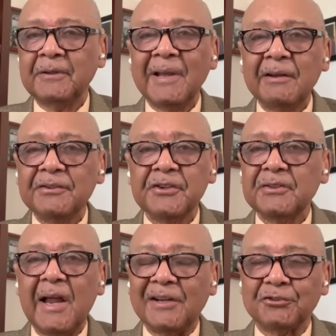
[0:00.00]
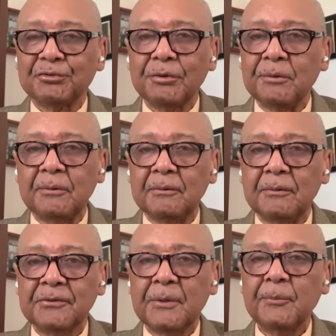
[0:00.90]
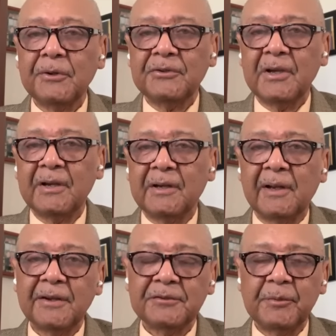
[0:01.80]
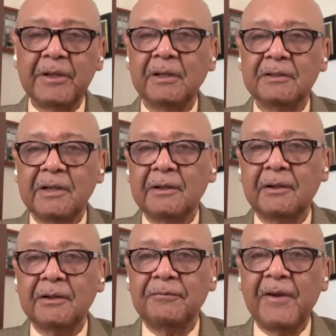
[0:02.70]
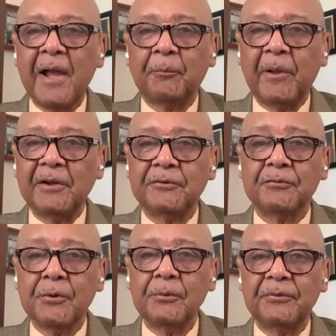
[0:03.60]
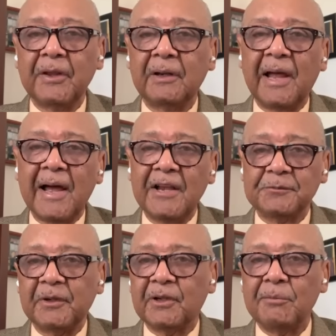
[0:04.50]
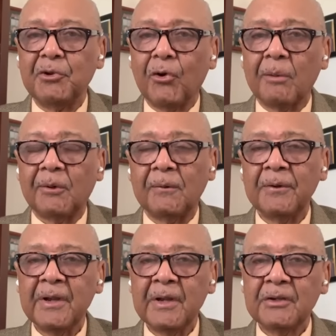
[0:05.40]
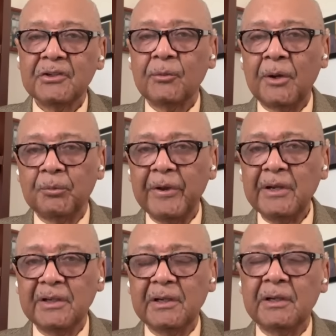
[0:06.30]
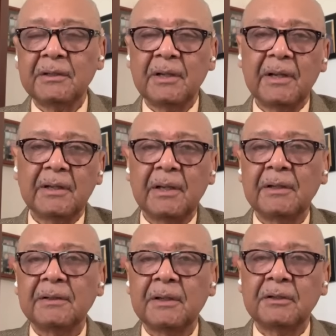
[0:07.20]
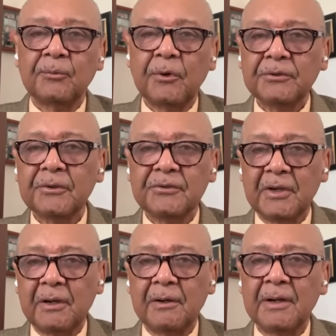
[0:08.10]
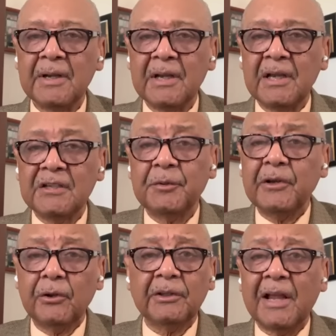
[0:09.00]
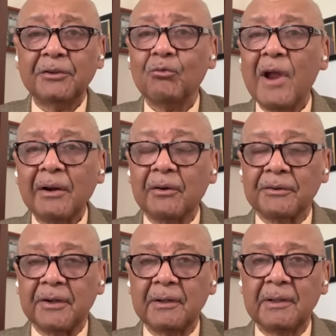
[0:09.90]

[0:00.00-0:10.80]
But that is just not true. Someone said, unless we can deal with fact-based truth, then lies become normal. So what we did at the Woodson Center is we looked at the record,